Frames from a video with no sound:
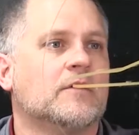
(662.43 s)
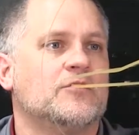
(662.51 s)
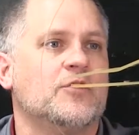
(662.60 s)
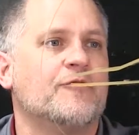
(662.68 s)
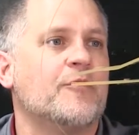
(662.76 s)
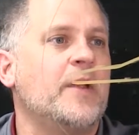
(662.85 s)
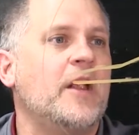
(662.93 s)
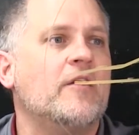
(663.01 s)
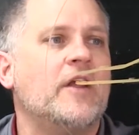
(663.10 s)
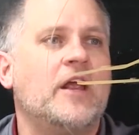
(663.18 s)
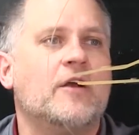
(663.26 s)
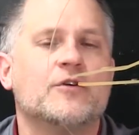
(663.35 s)
So from here
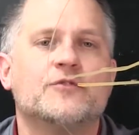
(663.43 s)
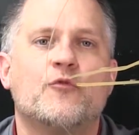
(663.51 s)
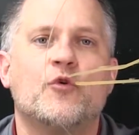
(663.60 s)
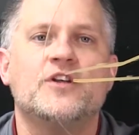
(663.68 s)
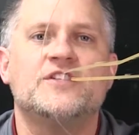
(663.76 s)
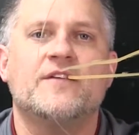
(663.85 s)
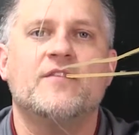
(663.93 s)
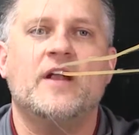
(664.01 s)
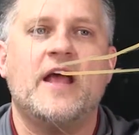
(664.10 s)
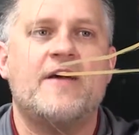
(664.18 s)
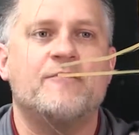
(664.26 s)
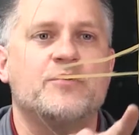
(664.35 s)
to here is
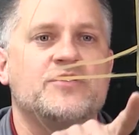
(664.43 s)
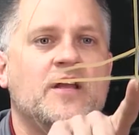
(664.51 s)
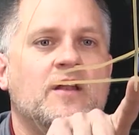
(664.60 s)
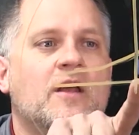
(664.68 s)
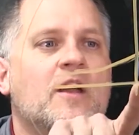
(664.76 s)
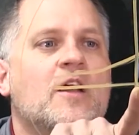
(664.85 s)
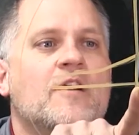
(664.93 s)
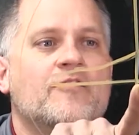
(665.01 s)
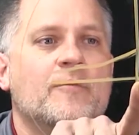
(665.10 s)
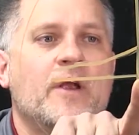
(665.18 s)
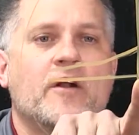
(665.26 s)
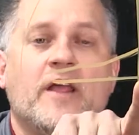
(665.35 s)
47.5%.
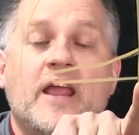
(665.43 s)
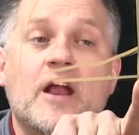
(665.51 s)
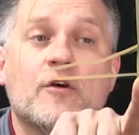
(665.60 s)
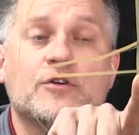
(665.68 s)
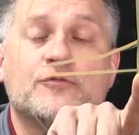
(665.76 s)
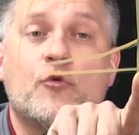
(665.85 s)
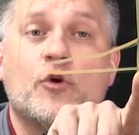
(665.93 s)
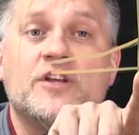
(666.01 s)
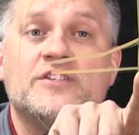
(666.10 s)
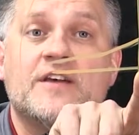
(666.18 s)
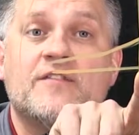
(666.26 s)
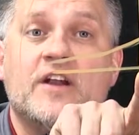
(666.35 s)
From here to here is
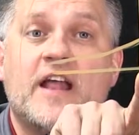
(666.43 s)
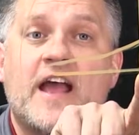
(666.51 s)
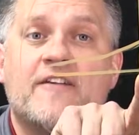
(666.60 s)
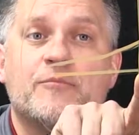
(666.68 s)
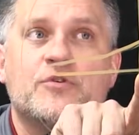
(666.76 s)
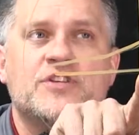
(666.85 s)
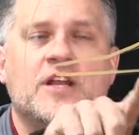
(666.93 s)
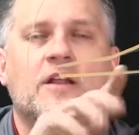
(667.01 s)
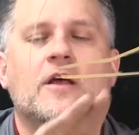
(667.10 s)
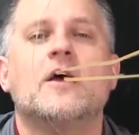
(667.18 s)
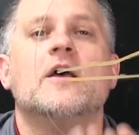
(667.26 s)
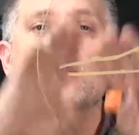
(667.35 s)
47.5%.
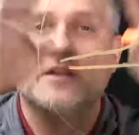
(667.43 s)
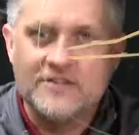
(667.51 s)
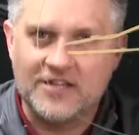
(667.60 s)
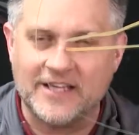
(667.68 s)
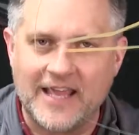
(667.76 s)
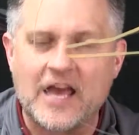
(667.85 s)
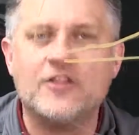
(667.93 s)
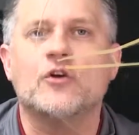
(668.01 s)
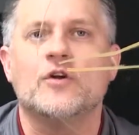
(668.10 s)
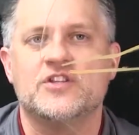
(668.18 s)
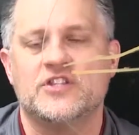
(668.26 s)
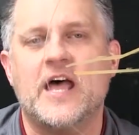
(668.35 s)

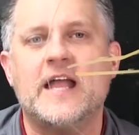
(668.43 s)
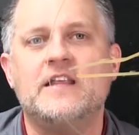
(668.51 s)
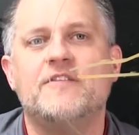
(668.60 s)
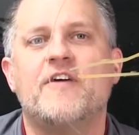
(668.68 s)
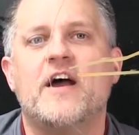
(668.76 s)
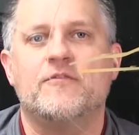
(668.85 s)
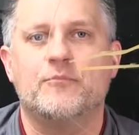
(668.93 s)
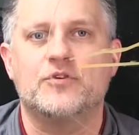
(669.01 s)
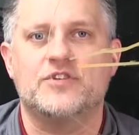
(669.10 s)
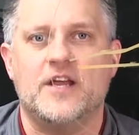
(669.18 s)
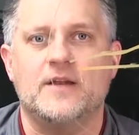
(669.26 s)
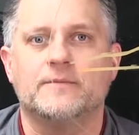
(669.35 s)
Together, it's
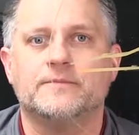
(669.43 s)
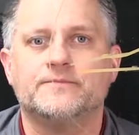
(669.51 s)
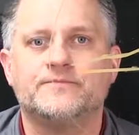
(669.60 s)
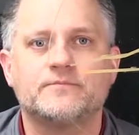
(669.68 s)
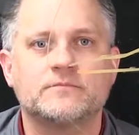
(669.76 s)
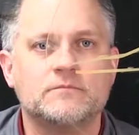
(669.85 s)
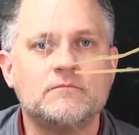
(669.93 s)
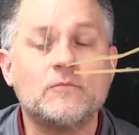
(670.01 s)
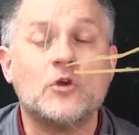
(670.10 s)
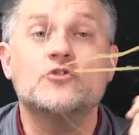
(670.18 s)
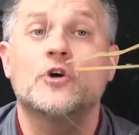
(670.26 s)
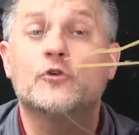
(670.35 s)
95%.
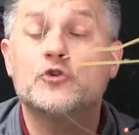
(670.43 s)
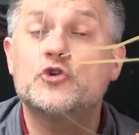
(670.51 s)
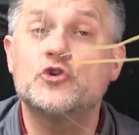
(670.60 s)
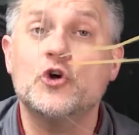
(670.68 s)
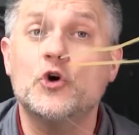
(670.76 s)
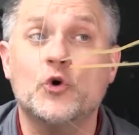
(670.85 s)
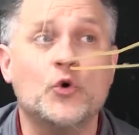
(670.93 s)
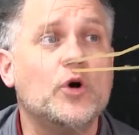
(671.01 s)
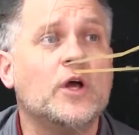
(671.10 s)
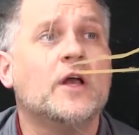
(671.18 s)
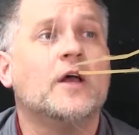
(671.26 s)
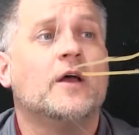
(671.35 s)
So
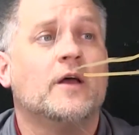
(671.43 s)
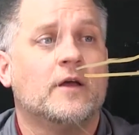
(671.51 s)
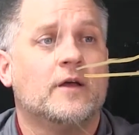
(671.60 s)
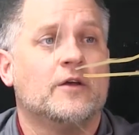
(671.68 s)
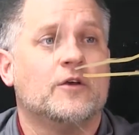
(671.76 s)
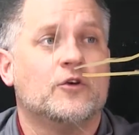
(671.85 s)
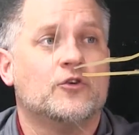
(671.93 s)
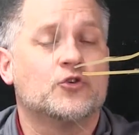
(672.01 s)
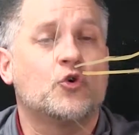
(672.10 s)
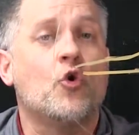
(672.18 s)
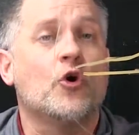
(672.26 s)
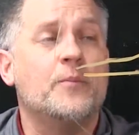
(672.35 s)
Sue
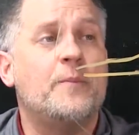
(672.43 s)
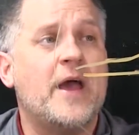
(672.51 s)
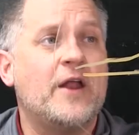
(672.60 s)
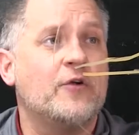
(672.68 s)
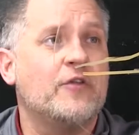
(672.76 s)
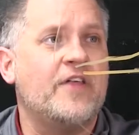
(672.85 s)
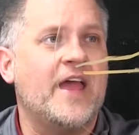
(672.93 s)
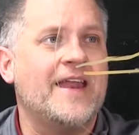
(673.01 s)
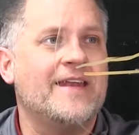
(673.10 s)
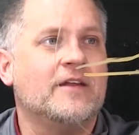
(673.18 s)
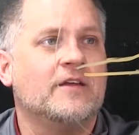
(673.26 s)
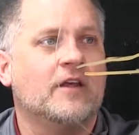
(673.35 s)
scored better
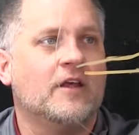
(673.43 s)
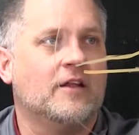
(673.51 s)
than,